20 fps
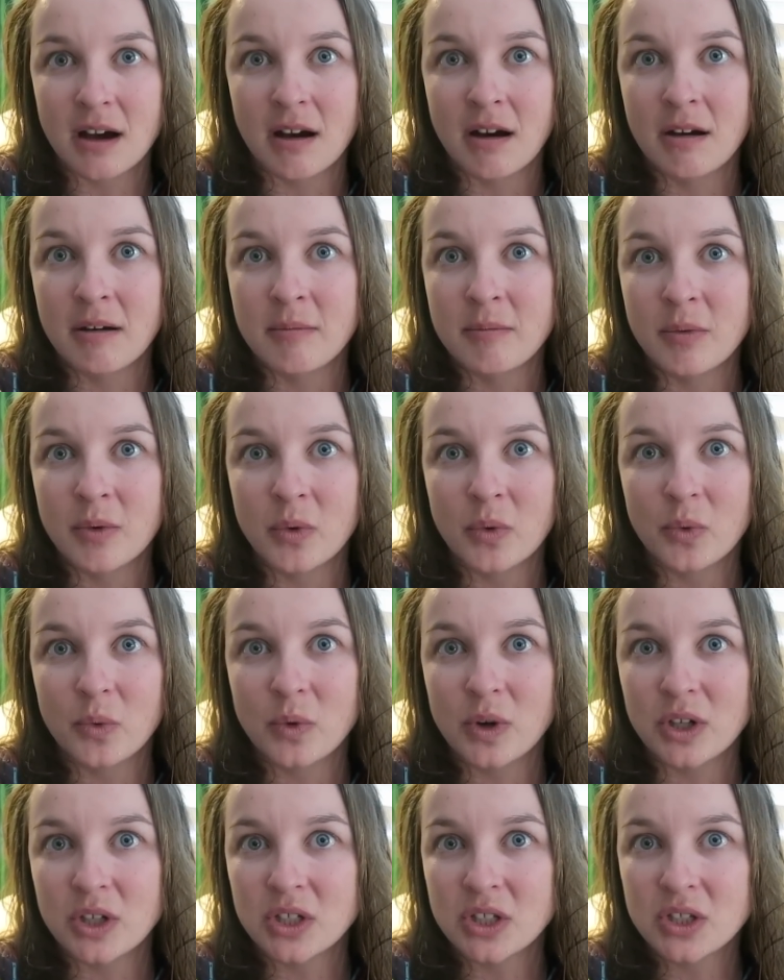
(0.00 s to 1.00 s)
Um,
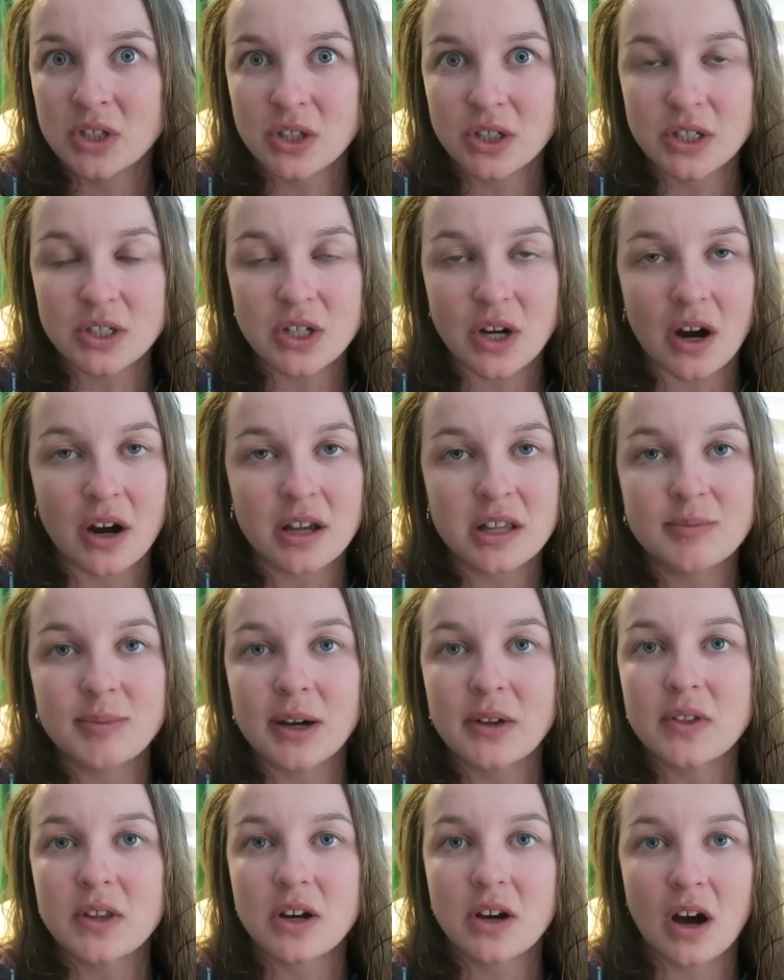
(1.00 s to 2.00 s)
we just started talking
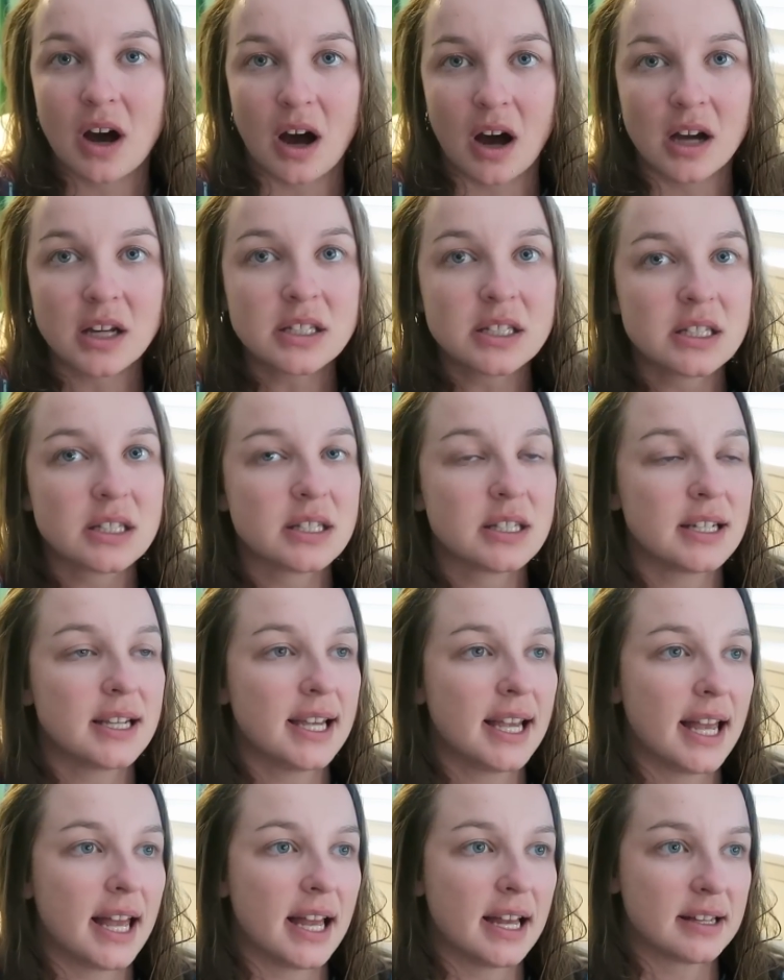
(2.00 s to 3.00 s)
about the cost
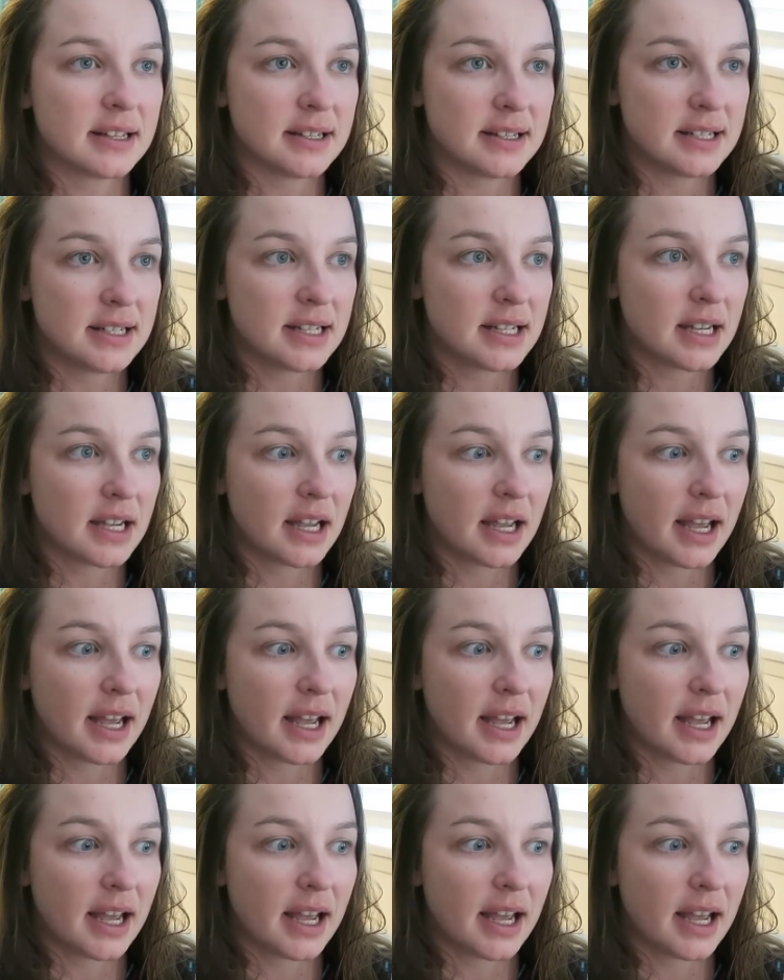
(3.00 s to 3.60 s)
and